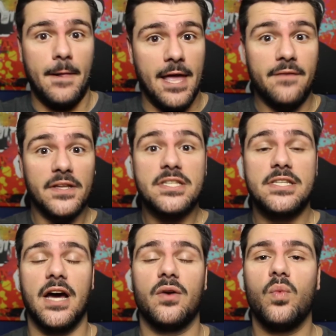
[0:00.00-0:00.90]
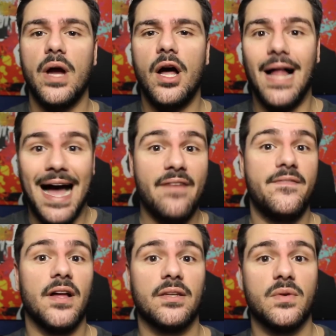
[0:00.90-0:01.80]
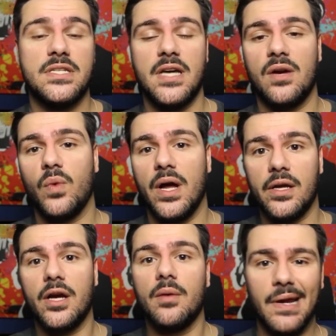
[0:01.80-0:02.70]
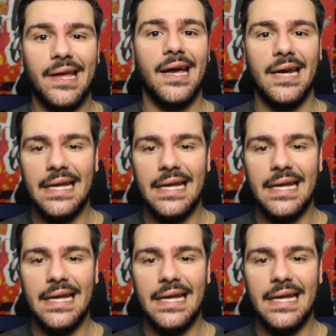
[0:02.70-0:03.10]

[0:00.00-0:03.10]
If it's done well, I felt it was done well here, but again,